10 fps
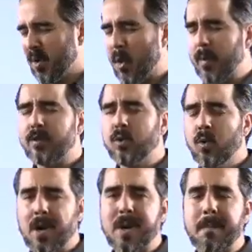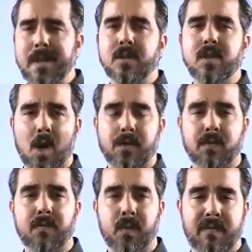over $200 million
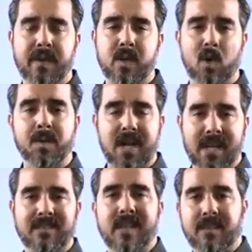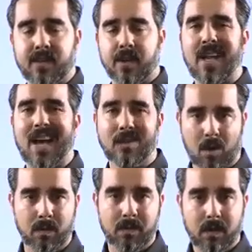of revenue over the last 6 years
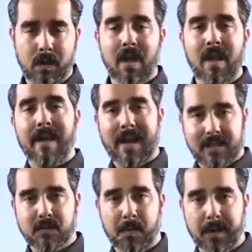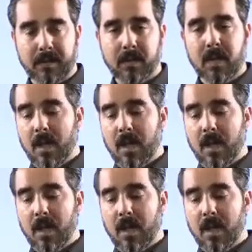alone at this point,